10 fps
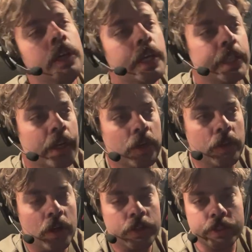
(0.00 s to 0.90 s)
and then I'll
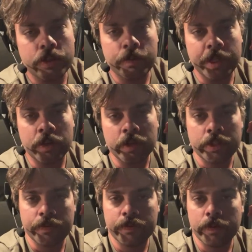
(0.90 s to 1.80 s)
also be going
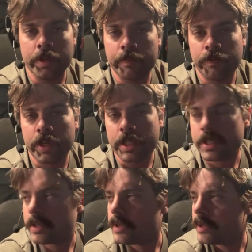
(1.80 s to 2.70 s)
to Freedom
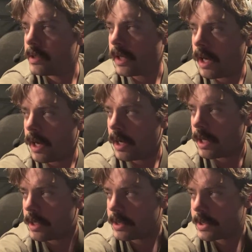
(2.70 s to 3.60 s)
Fest.
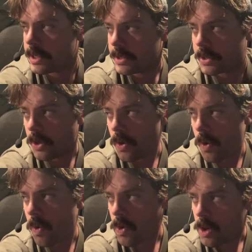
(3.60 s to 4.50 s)
Let's see.
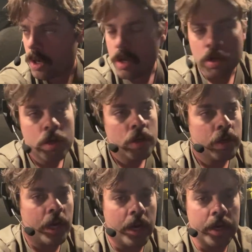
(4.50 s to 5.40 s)
So
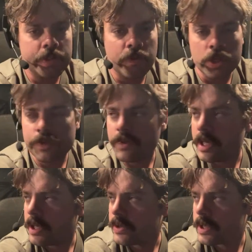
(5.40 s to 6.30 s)
as far as
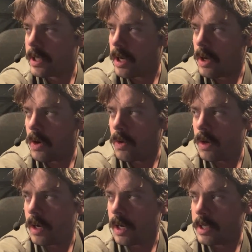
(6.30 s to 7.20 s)
videos
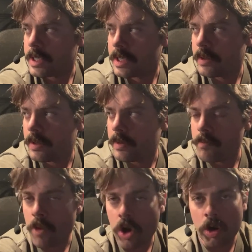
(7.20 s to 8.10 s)
go,
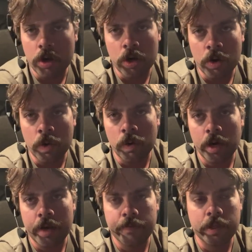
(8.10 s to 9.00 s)
tomorrow
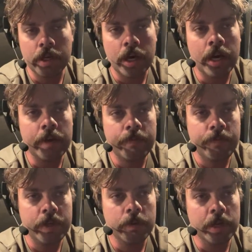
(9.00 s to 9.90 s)
I've got
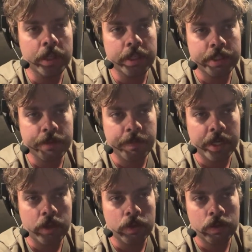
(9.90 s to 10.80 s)
Fiorella
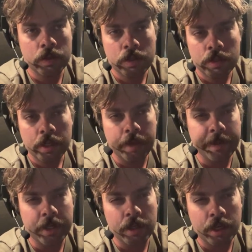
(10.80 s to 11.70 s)
Isabel
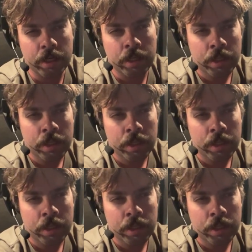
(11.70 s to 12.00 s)
coming on.